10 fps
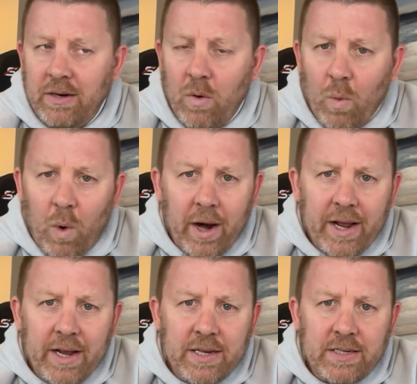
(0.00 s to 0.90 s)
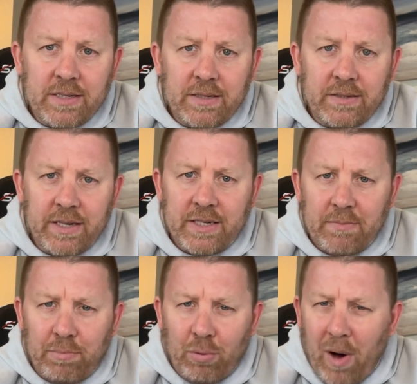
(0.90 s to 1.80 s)
what is this
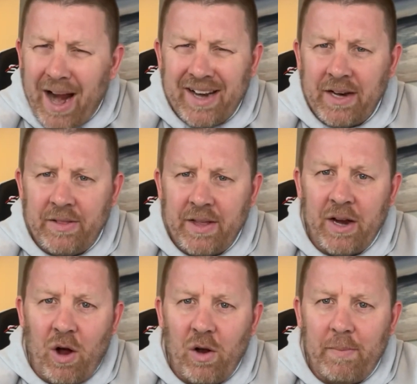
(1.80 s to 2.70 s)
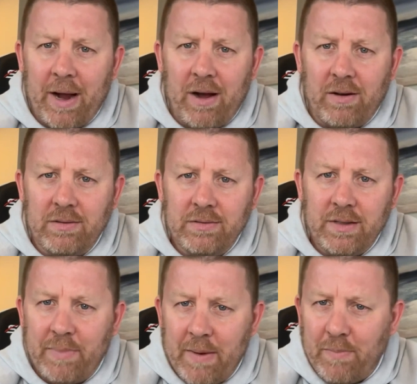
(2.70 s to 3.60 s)
branding thing all about
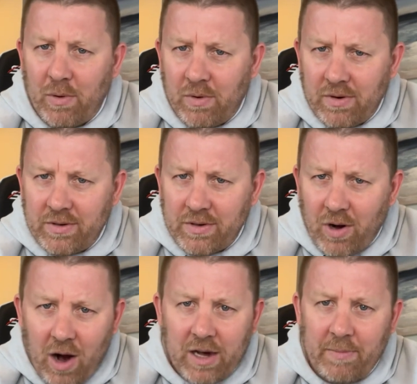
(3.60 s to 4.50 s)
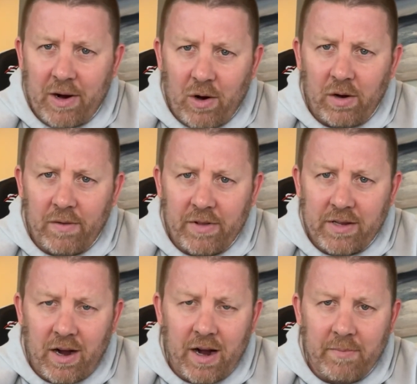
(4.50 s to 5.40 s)
that people talk about all of the
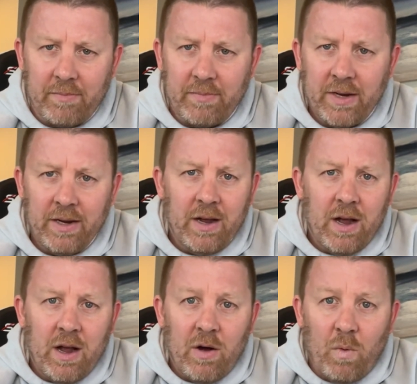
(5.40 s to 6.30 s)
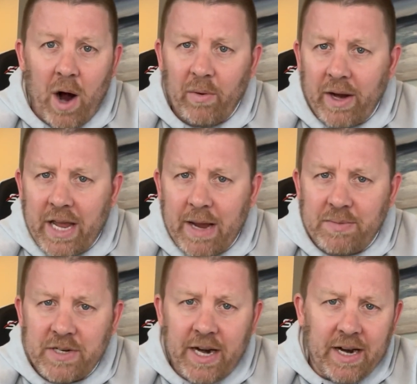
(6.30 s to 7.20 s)
time? Why do I keep
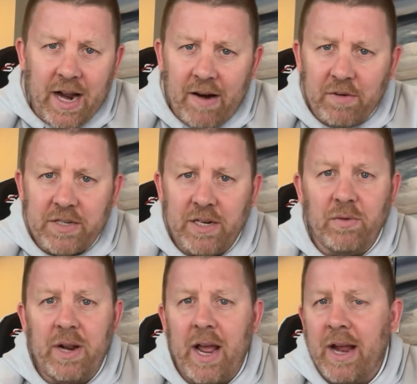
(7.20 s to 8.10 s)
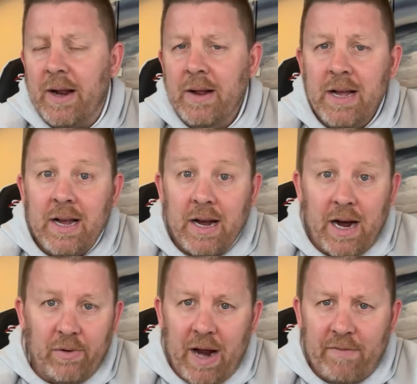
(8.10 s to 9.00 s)
seeing it every single day?
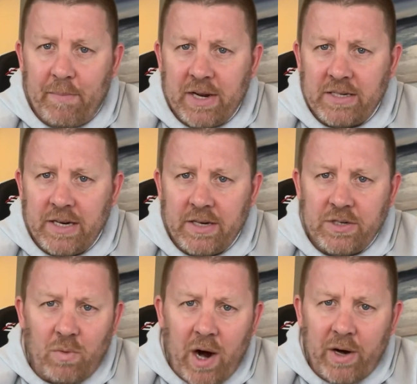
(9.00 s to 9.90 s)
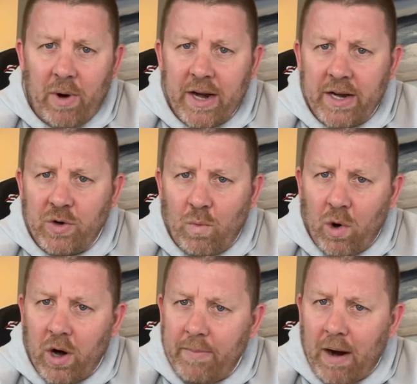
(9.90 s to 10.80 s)
I don't have a business, so why do I need to
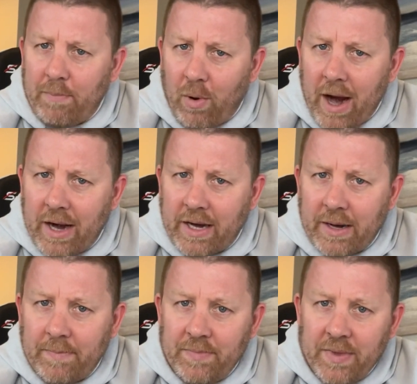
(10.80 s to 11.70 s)
worry about branding?